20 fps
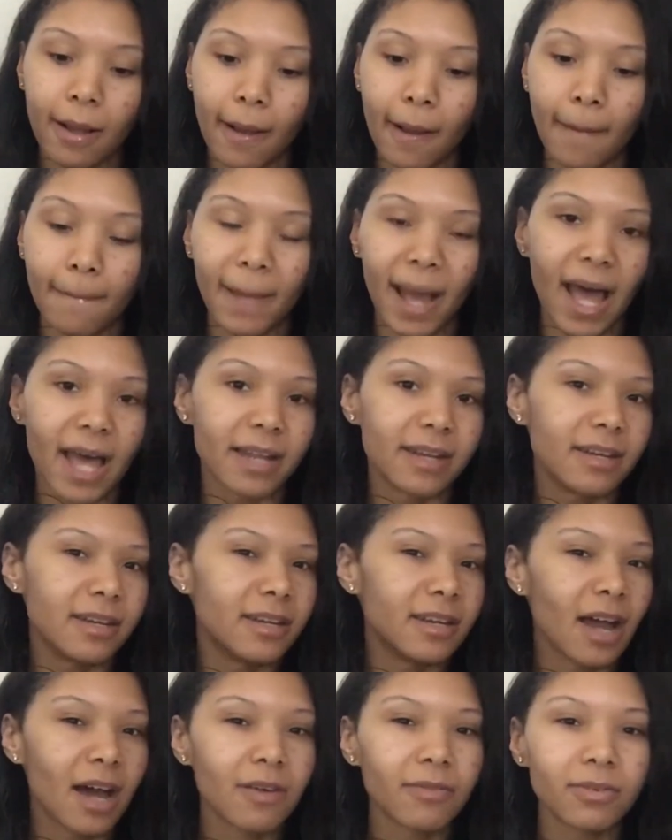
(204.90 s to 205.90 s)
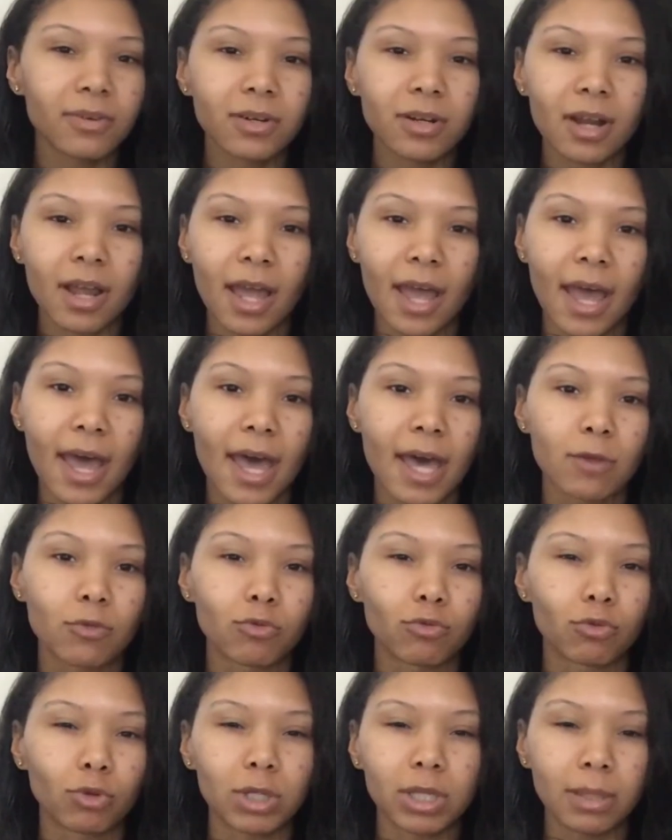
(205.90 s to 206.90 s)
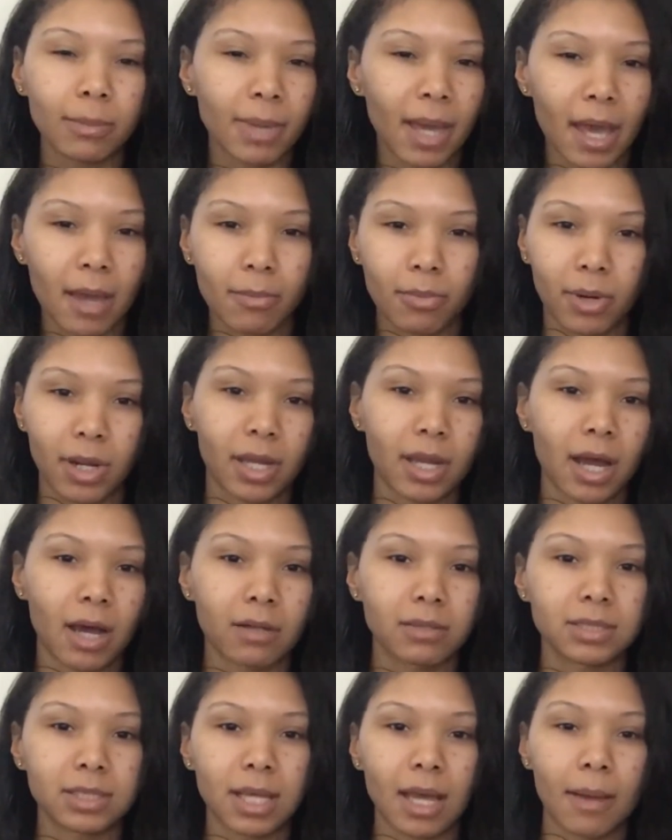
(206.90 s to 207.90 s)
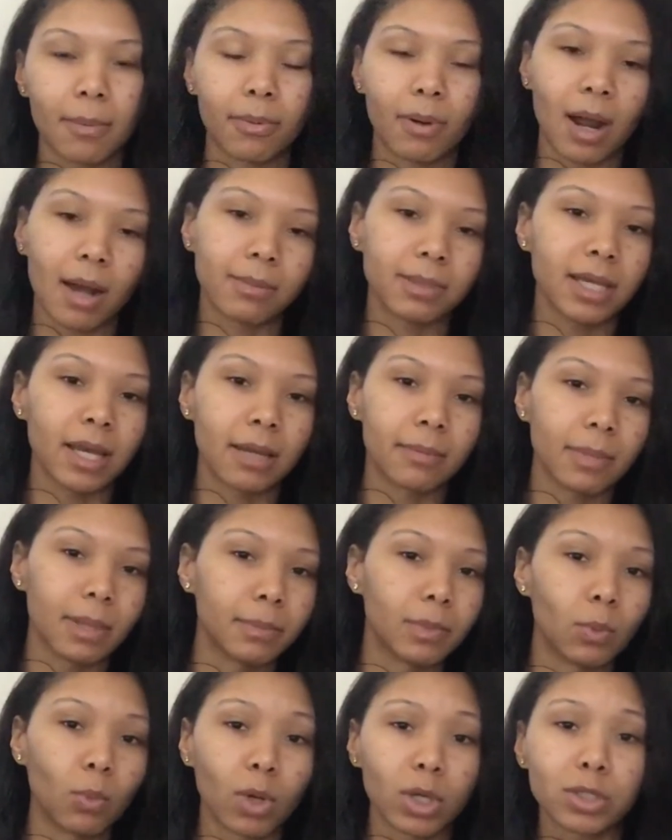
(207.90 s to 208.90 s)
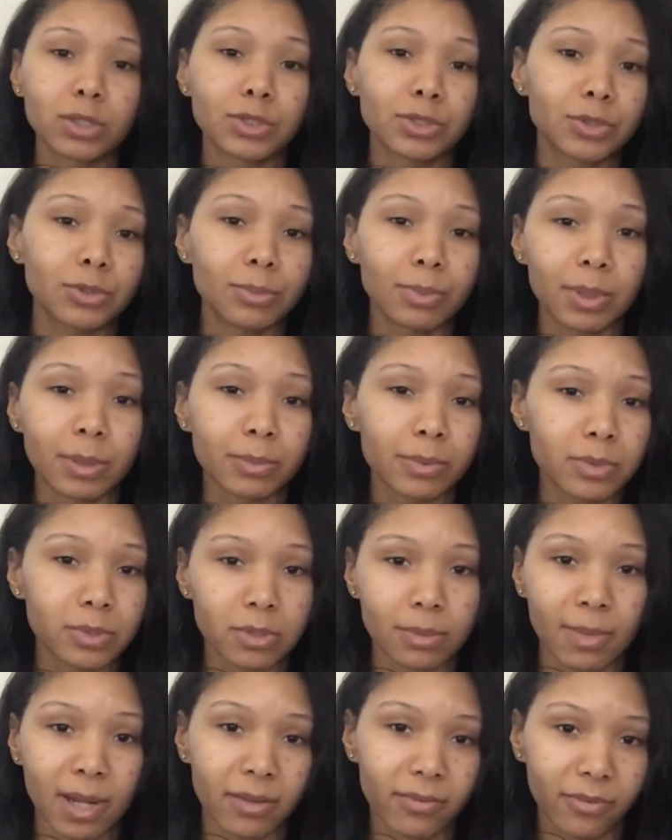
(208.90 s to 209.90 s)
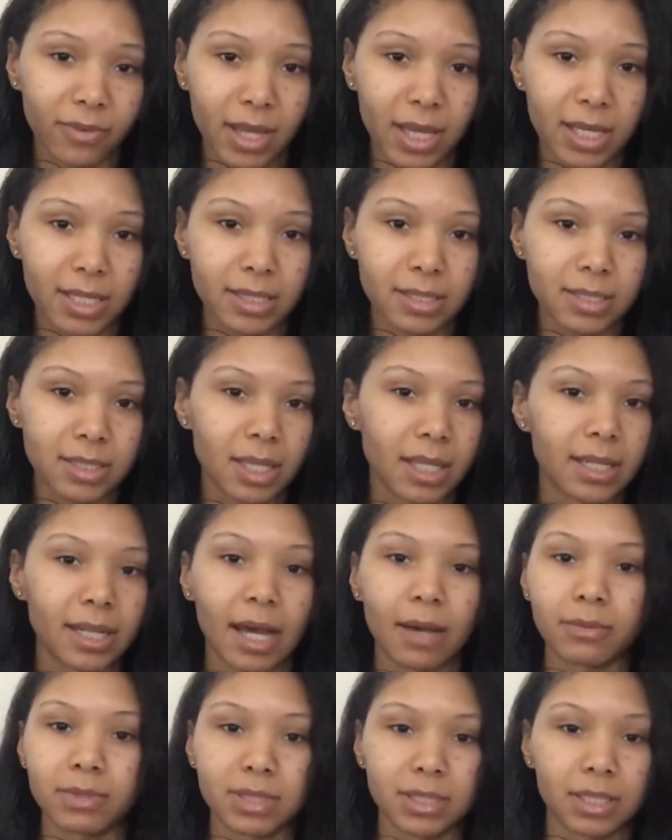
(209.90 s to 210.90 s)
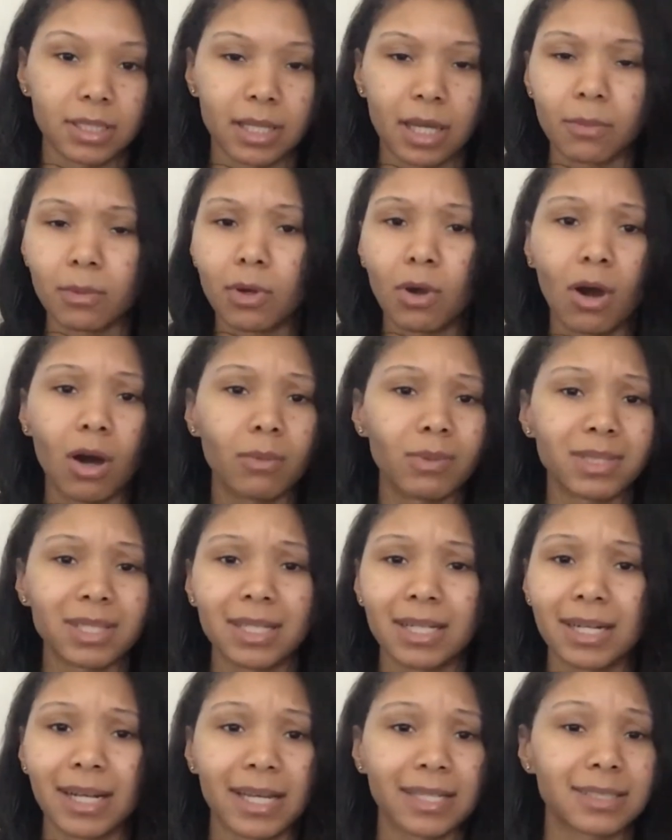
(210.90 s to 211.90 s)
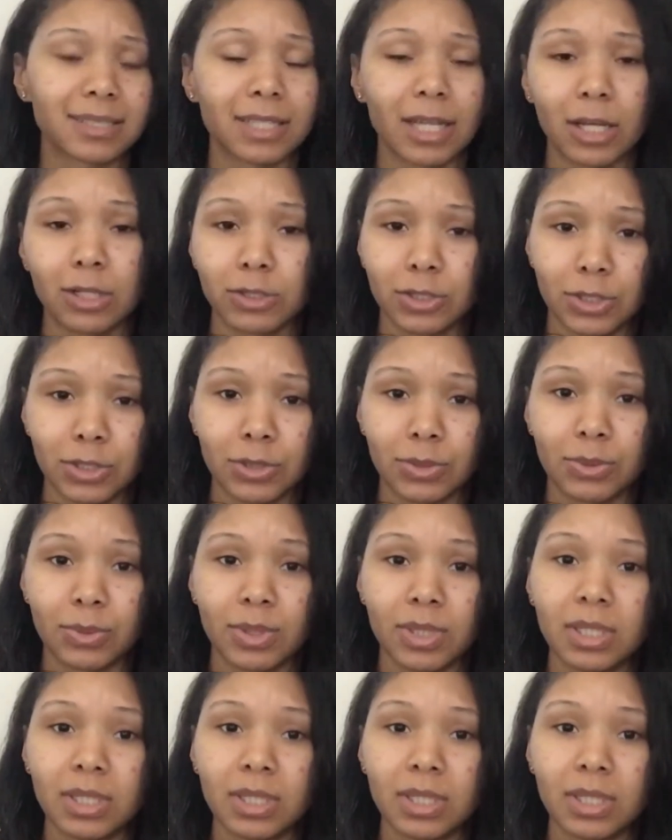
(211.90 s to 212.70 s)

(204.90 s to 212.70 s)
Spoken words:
I never had really bad breakouts. I probably had maybe 1 or 2 pimples on my face, and that was it. They were gone within the next day or two.